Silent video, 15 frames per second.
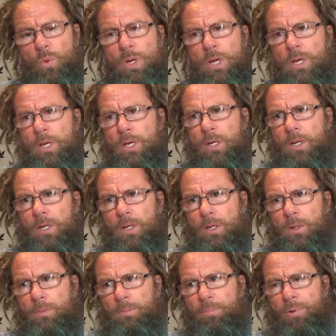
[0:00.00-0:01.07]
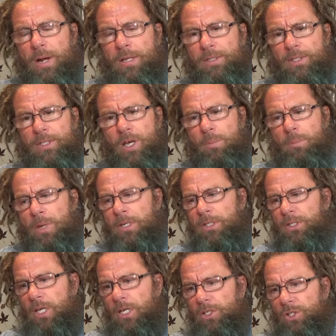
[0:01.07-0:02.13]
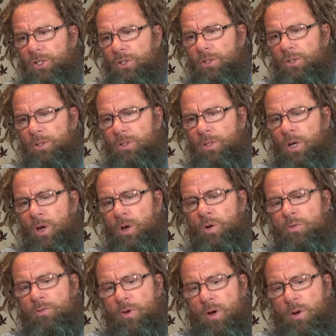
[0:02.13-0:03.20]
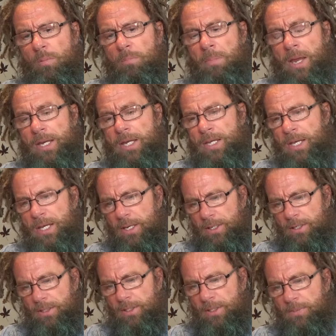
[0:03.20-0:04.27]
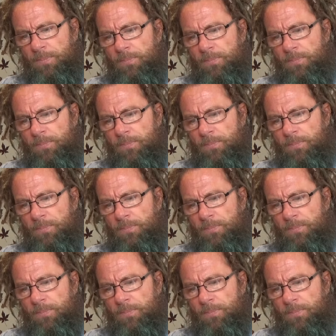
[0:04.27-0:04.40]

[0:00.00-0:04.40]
we practice our meditation over many years,